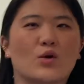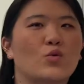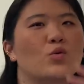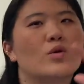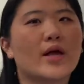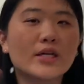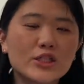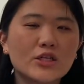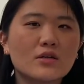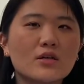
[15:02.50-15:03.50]
a cool
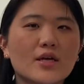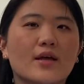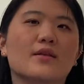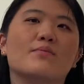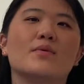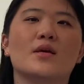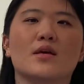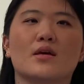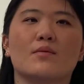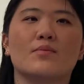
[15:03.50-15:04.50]
edgy look and then
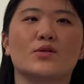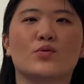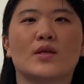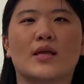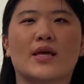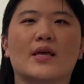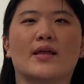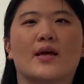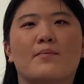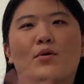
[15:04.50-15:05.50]
being between liking
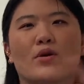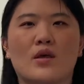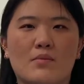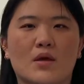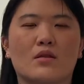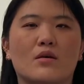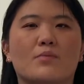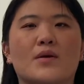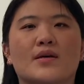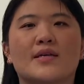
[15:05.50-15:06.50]
like a bohemian
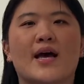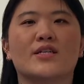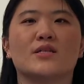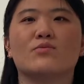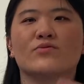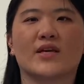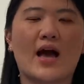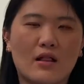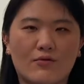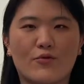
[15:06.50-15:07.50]
look, because I had just moved to
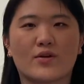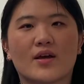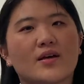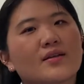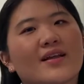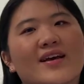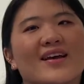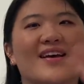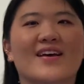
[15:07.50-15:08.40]
California and like